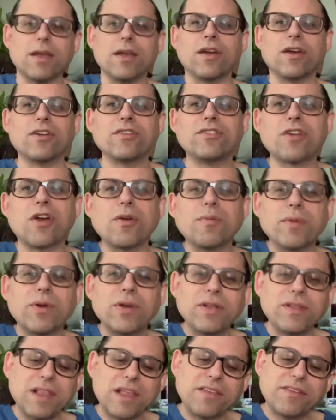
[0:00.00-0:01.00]
Our
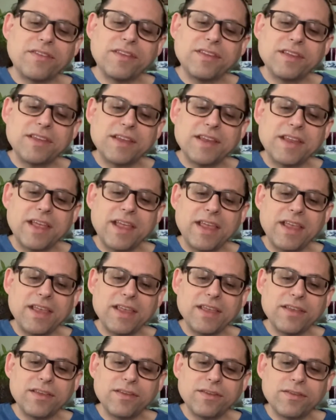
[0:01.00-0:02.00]
Dharma lesson today
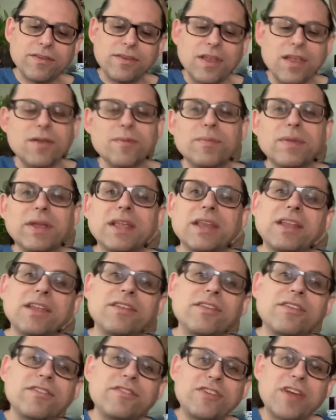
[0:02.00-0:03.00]
is beginning
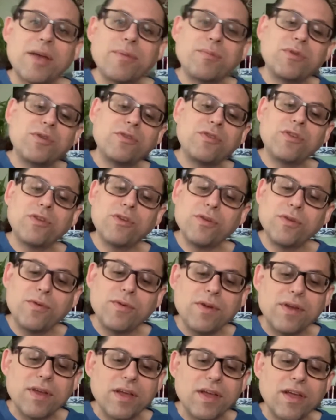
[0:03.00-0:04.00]
chapter
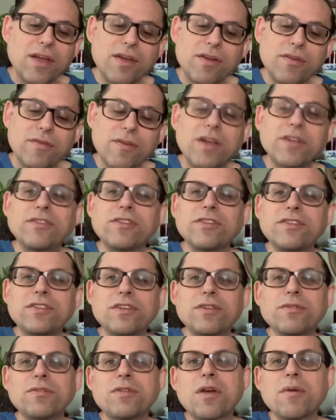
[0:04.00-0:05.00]
2 of Ajahn
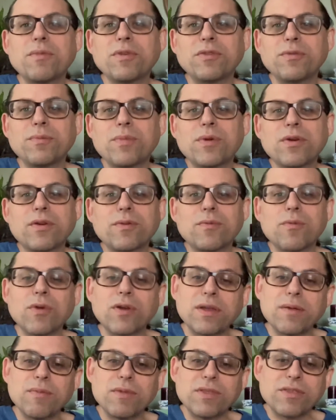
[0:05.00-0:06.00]
Thiradhammo's book,
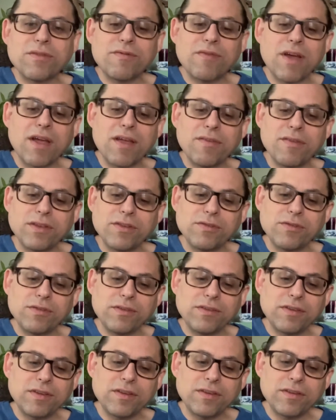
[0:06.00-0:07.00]
Working with the Five
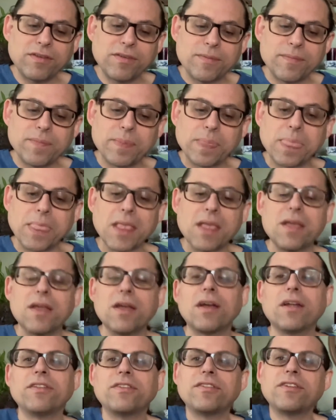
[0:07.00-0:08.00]
Hindrances,
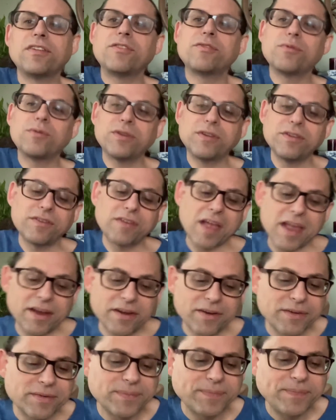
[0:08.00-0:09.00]
on sensual desire.